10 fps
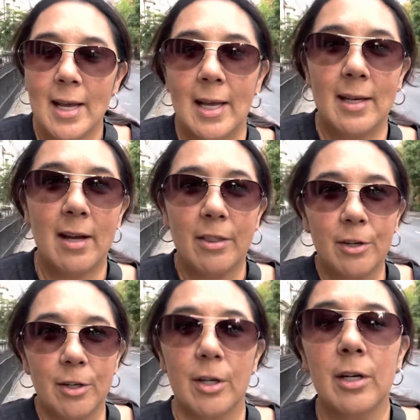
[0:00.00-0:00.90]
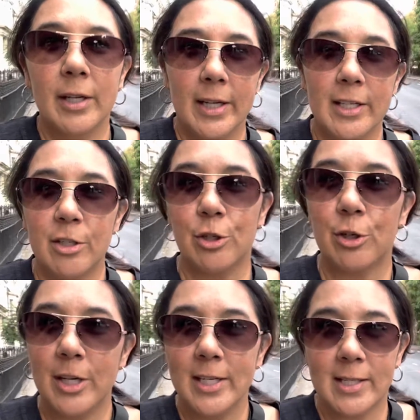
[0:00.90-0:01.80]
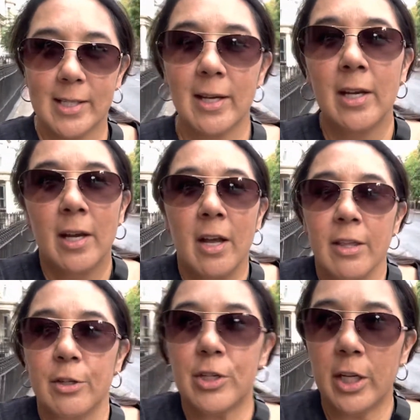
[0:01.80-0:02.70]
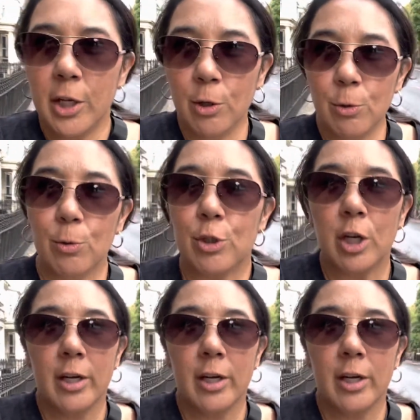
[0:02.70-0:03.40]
and other industries, there's a huge